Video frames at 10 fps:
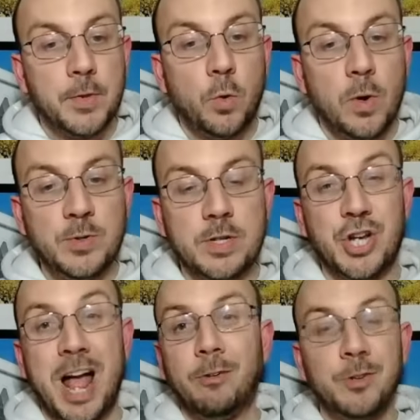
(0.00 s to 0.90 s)
Quinn used a
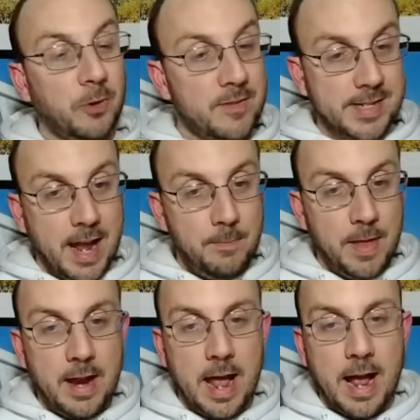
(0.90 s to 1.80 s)
challenge early in this game.
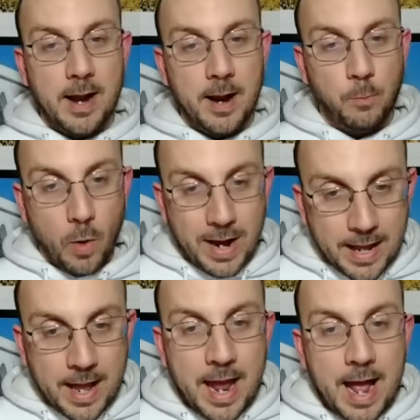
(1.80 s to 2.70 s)
I ended up
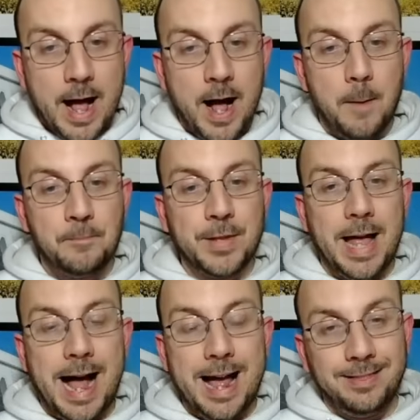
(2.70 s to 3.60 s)
winning.
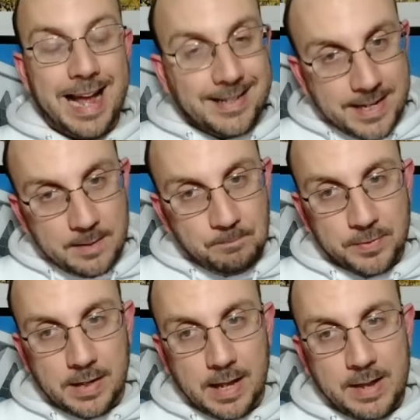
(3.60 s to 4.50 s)
I liked it.
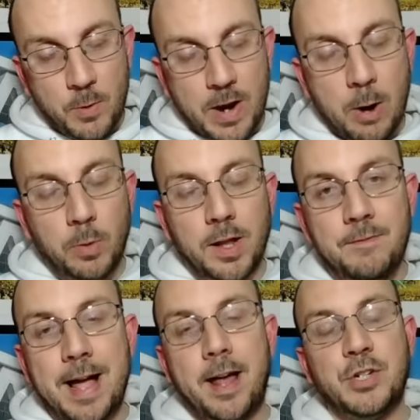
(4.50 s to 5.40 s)
Even though I don't
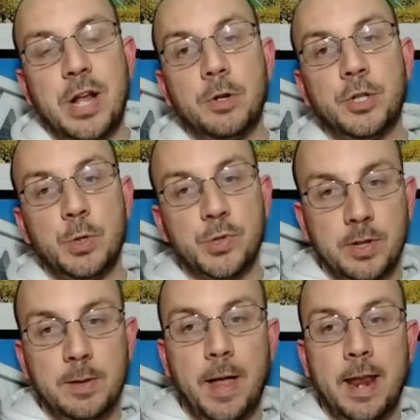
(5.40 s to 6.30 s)
love that kind of challenge
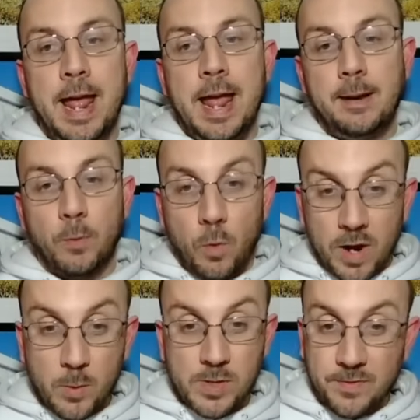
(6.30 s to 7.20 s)
usually, but number
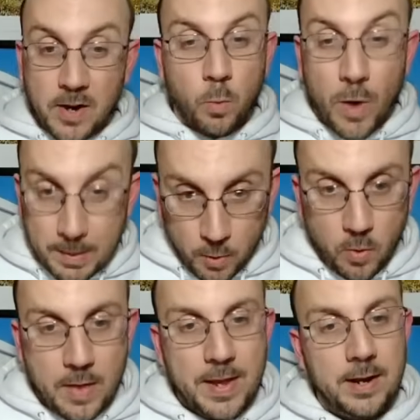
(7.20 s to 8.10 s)
one, it was very
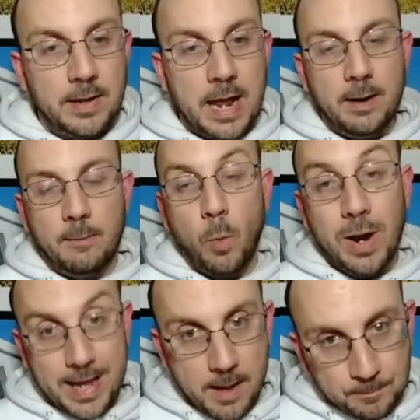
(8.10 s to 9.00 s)
winnable, and they ended up
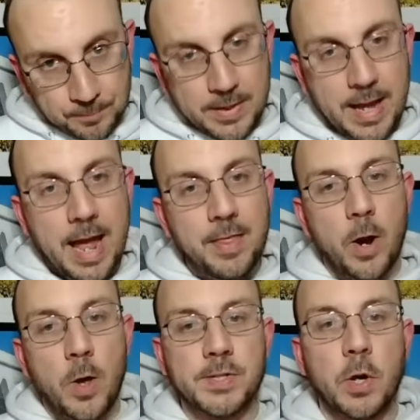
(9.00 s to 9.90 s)
winning it. And
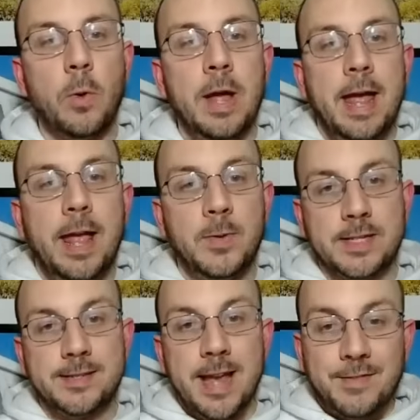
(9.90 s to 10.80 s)
then also, it was
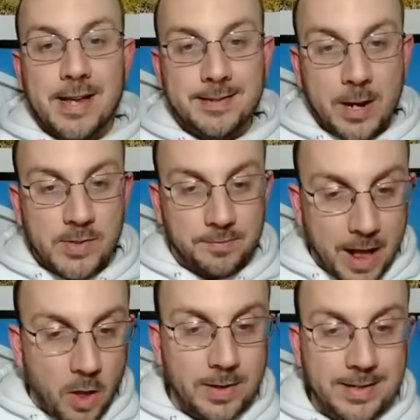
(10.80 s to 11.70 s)
to save Dyson Daniels a
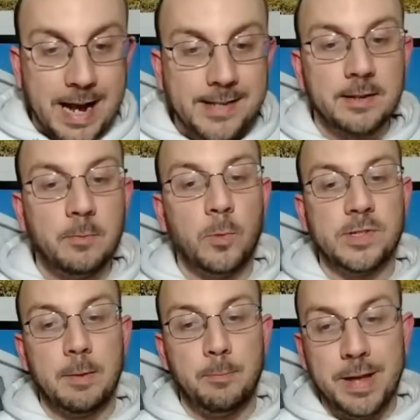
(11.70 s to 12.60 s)
foul, and Dyson
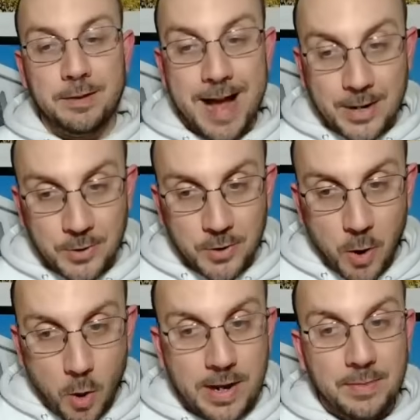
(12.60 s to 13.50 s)
was a big
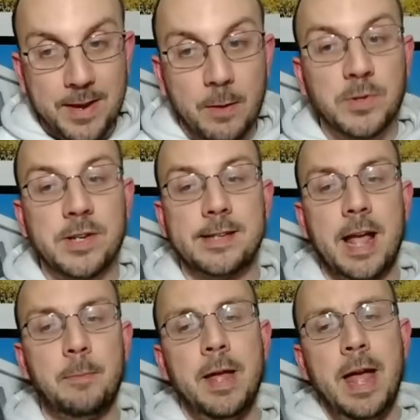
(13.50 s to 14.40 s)
factor on Anthony Edwards in this
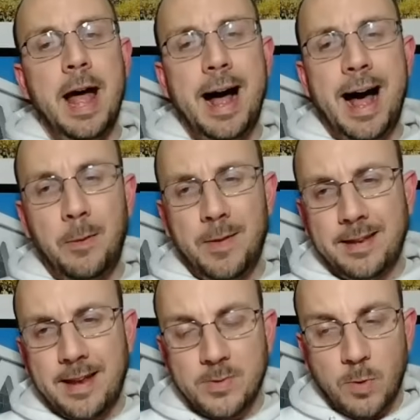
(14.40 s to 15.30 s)
game. I don't
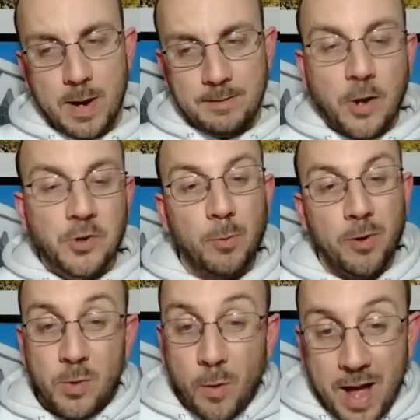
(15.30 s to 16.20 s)
think Dyson would have been in foul
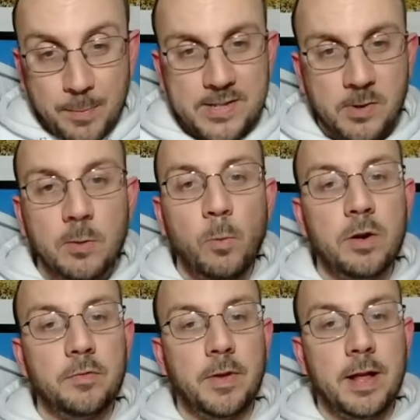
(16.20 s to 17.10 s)
trouble anyway, but certainly
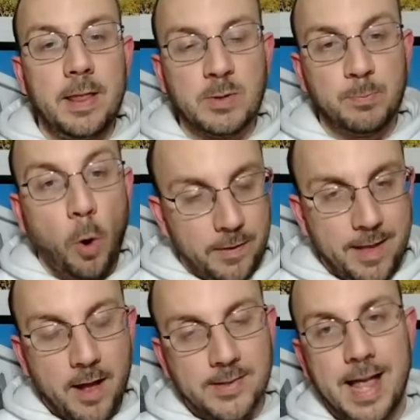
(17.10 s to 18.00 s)
would have. That was part
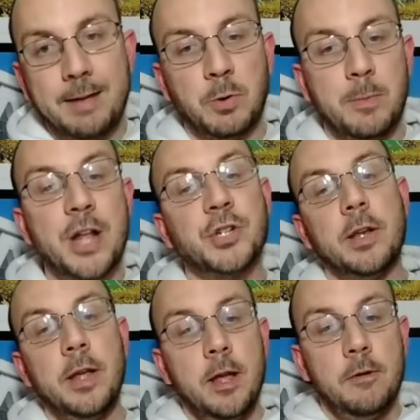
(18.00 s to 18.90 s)
of the calculus I have to
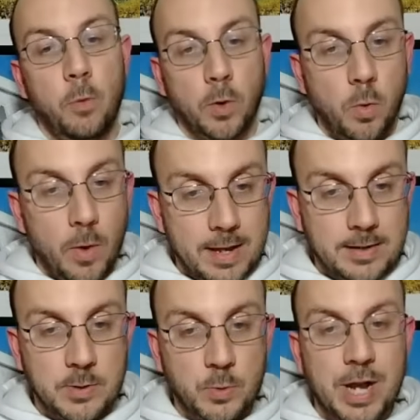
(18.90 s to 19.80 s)
imagine for
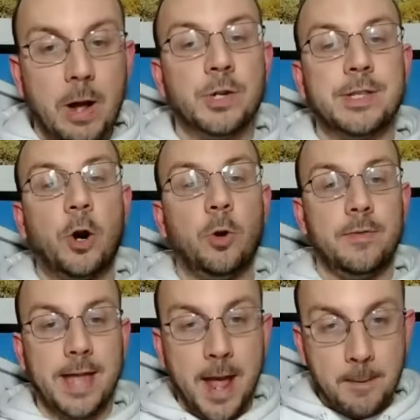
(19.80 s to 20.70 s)
Quinn to challenge that
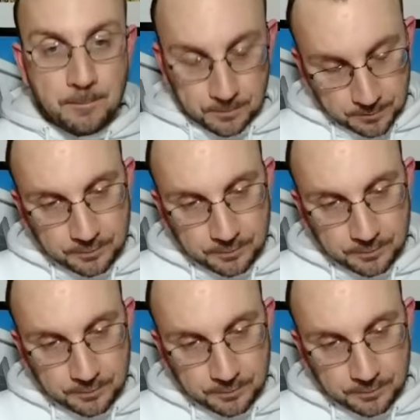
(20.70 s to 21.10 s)
early in the game.